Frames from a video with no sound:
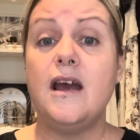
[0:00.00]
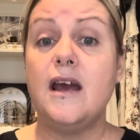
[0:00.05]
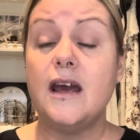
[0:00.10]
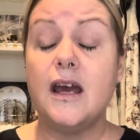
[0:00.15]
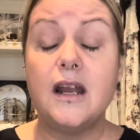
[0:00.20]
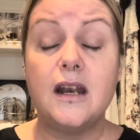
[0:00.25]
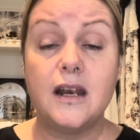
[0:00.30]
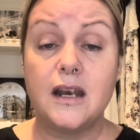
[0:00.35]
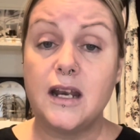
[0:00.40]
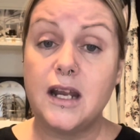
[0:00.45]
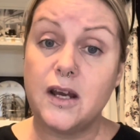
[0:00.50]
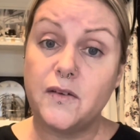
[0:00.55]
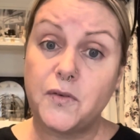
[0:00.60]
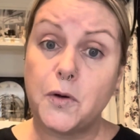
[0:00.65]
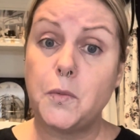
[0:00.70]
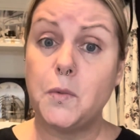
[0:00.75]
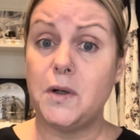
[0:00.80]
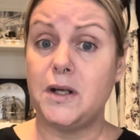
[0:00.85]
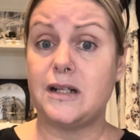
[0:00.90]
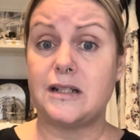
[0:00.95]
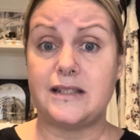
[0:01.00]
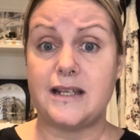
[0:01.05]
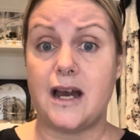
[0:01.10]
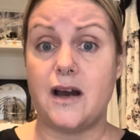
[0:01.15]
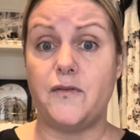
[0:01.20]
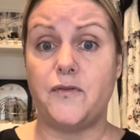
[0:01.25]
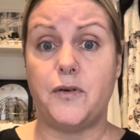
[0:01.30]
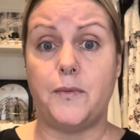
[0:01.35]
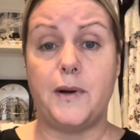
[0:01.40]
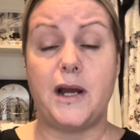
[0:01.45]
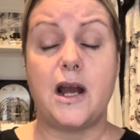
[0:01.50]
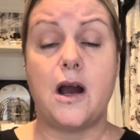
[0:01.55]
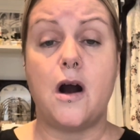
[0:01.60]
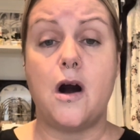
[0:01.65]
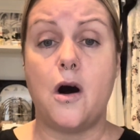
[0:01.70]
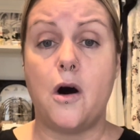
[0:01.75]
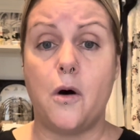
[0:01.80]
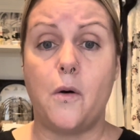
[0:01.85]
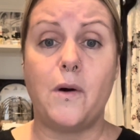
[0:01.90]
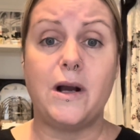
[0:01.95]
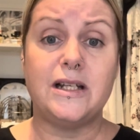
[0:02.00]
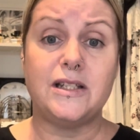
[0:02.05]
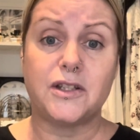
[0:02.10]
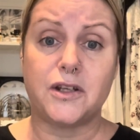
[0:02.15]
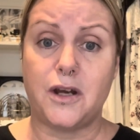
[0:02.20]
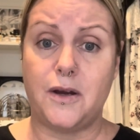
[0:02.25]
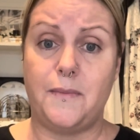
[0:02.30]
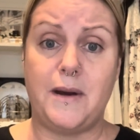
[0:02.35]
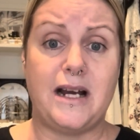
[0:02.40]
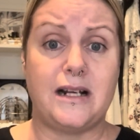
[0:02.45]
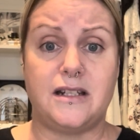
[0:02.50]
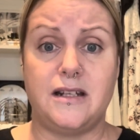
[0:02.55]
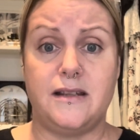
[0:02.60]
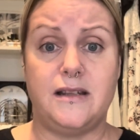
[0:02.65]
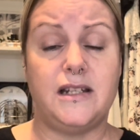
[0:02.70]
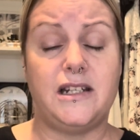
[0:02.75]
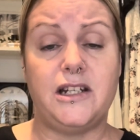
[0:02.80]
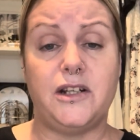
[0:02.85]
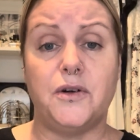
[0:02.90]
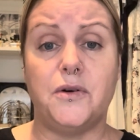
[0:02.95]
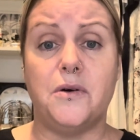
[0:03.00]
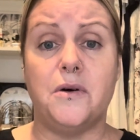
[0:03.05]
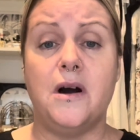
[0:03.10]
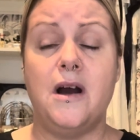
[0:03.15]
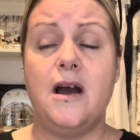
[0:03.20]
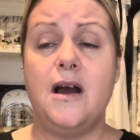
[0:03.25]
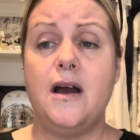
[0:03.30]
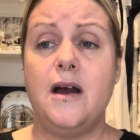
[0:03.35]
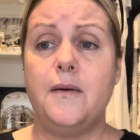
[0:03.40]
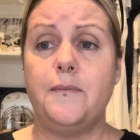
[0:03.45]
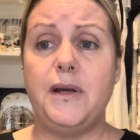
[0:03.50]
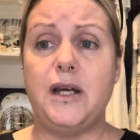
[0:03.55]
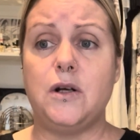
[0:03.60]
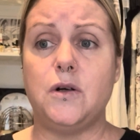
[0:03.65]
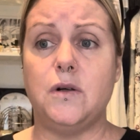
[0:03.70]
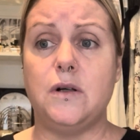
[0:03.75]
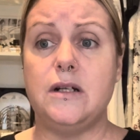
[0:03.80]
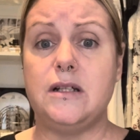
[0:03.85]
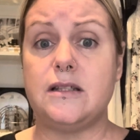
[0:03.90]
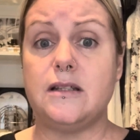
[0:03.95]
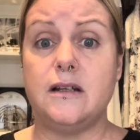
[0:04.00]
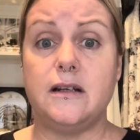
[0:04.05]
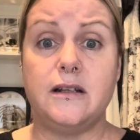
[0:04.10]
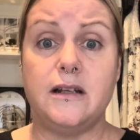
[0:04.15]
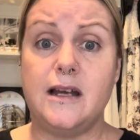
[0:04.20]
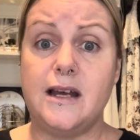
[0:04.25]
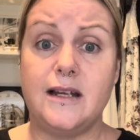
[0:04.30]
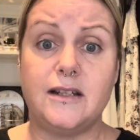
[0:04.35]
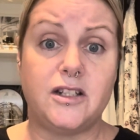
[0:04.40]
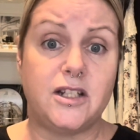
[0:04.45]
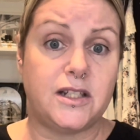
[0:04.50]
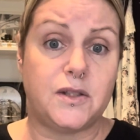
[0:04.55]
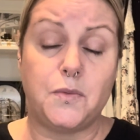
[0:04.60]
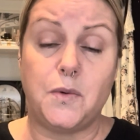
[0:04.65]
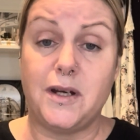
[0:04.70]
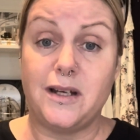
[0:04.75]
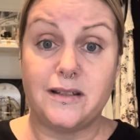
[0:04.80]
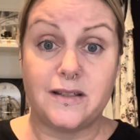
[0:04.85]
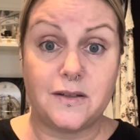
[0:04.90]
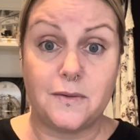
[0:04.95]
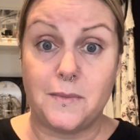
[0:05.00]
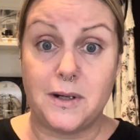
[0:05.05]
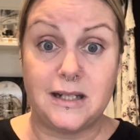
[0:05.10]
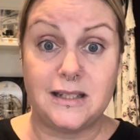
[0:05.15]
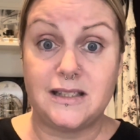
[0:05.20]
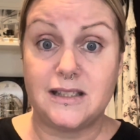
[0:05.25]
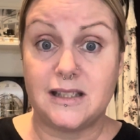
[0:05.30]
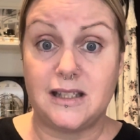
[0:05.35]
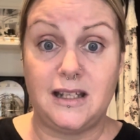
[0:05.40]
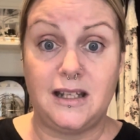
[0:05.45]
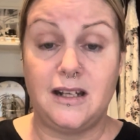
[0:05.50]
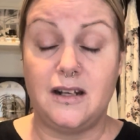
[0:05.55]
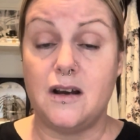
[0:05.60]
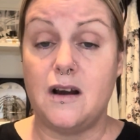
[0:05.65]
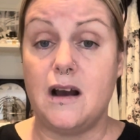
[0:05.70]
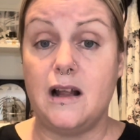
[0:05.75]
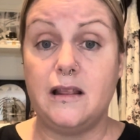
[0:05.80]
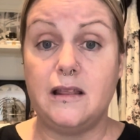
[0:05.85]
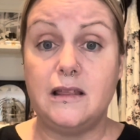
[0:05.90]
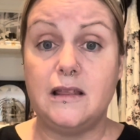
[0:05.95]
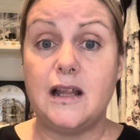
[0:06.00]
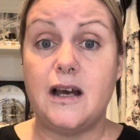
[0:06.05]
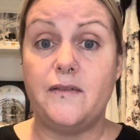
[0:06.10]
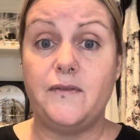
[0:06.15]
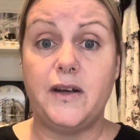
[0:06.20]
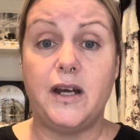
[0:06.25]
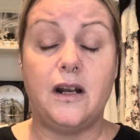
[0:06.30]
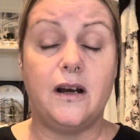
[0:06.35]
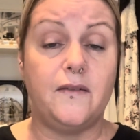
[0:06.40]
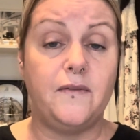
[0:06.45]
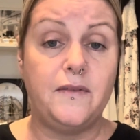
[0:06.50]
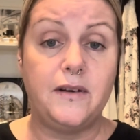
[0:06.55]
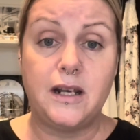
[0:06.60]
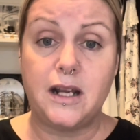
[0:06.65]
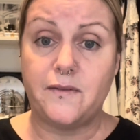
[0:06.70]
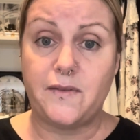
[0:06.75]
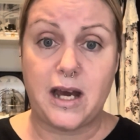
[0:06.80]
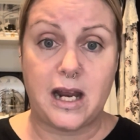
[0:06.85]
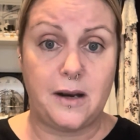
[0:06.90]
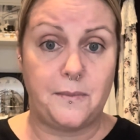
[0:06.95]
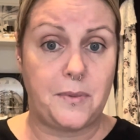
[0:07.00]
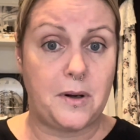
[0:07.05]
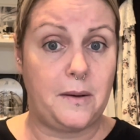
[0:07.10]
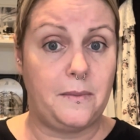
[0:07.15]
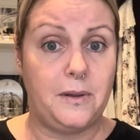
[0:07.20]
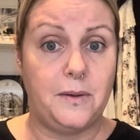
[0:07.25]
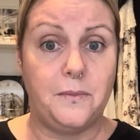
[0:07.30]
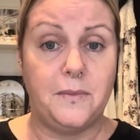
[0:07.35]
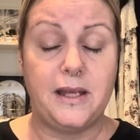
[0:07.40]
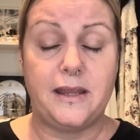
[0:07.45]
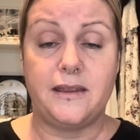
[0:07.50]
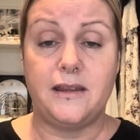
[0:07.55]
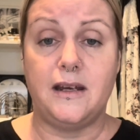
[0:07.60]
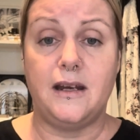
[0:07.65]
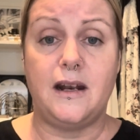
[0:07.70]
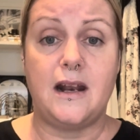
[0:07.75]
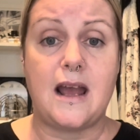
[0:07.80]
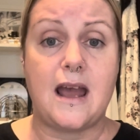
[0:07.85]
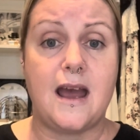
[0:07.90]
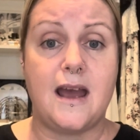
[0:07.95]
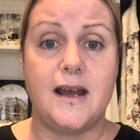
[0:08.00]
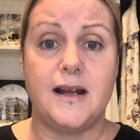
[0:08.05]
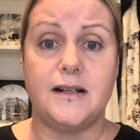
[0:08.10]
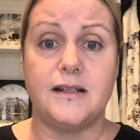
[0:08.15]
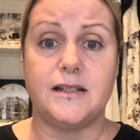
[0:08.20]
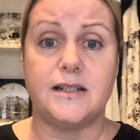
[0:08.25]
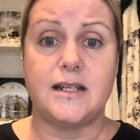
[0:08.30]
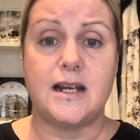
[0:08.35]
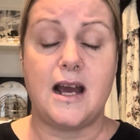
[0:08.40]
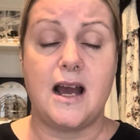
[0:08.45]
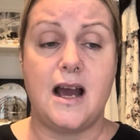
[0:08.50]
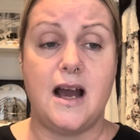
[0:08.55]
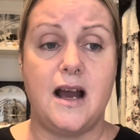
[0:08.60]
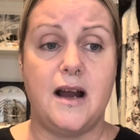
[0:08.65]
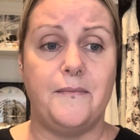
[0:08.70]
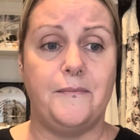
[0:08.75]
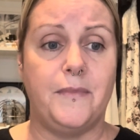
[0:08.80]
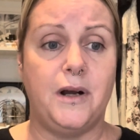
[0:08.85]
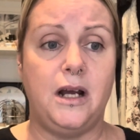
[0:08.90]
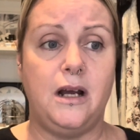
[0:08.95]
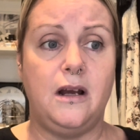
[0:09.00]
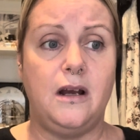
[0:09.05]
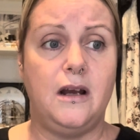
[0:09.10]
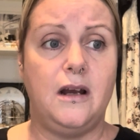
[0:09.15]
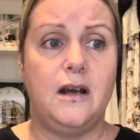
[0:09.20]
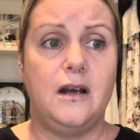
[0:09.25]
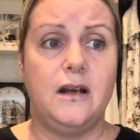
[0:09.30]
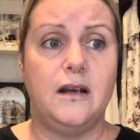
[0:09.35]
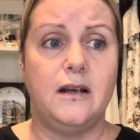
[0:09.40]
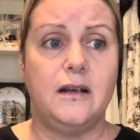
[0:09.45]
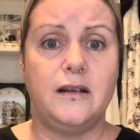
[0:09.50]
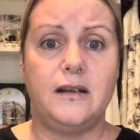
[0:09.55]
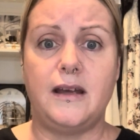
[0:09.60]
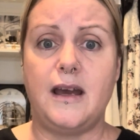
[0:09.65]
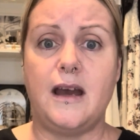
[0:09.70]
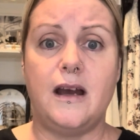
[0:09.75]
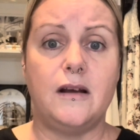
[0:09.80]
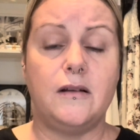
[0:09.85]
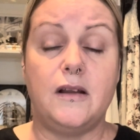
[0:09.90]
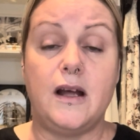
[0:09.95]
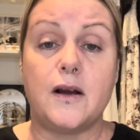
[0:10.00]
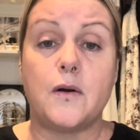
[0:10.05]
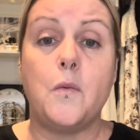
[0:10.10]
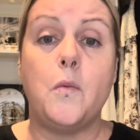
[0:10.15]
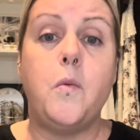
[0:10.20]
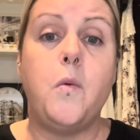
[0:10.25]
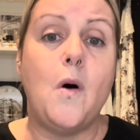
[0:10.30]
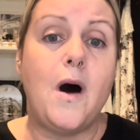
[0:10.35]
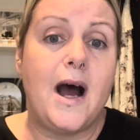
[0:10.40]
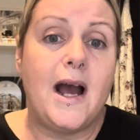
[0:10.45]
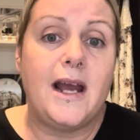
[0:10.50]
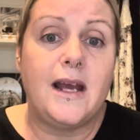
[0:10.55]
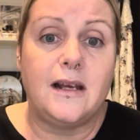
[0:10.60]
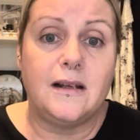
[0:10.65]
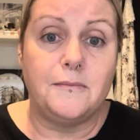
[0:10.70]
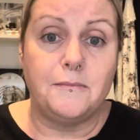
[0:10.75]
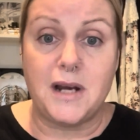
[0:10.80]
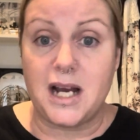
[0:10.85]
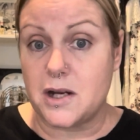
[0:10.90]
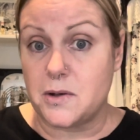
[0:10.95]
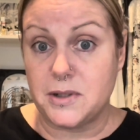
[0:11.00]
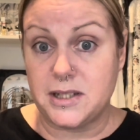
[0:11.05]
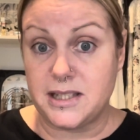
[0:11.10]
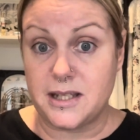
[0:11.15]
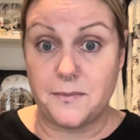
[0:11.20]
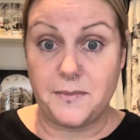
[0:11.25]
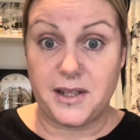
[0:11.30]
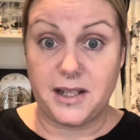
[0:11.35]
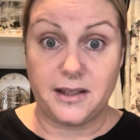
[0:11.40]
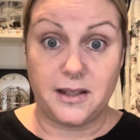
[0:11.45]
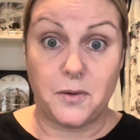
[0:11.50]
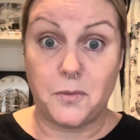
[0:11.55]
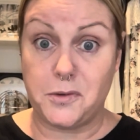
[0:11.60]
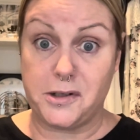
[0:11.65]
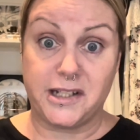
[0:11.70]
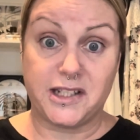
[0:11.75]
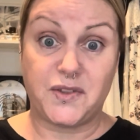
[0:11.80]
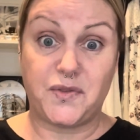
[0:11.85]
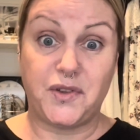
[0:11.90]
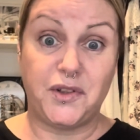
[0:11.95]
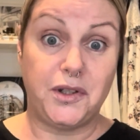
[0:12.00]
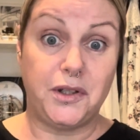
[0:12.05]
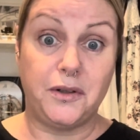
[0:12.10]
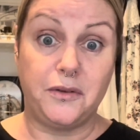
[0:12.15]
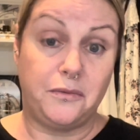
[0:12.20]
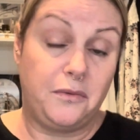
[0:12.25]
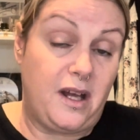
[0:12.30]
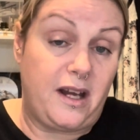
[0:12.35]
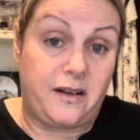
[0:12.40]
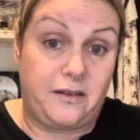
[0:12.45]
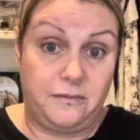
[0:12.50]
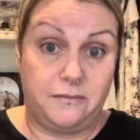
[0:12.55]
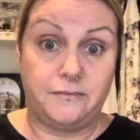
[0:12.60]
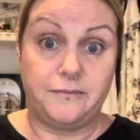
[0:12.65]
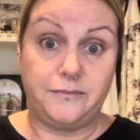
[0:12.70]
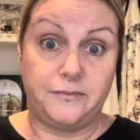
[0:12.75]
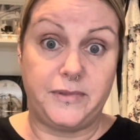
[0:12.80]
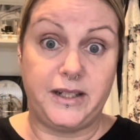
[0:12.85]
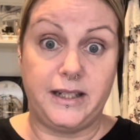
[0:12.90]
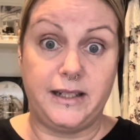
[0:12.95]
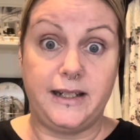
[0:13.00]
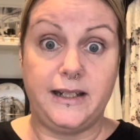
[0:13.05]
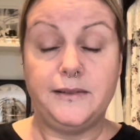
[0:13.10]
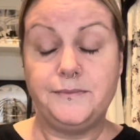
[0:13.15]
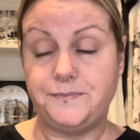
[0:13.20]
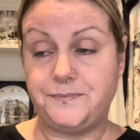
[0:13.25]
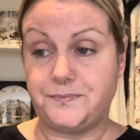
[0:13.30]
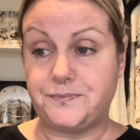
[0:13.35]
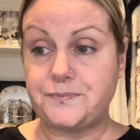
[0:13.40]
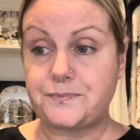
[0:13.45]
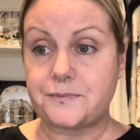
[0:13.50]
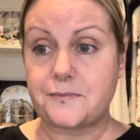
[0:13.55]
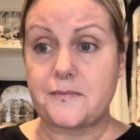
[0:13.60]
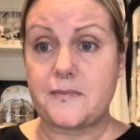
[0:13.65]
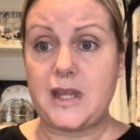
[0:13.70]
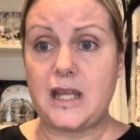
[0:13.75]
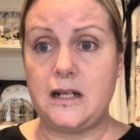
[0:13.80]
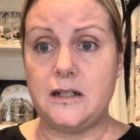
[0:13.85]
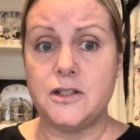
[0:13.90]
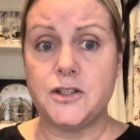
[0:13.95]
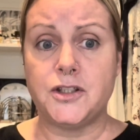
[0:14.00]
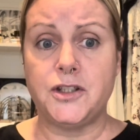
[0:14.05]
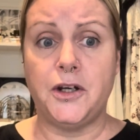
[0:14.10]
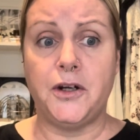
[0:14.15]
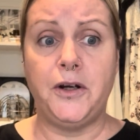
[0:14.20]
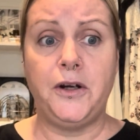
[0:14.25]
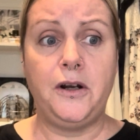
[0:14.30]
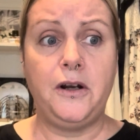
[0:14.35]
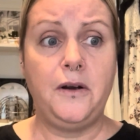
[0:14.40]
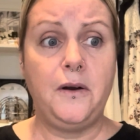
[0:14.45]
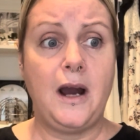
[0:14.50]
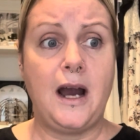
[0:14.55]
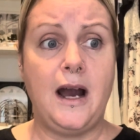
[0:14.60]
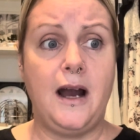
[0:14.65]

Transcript: It never works out for me. I always go back to the Dior because it just works for my skin. I love it. I've never had a problem with it. And yeah, like, why muck with something that works for you? Like, really? So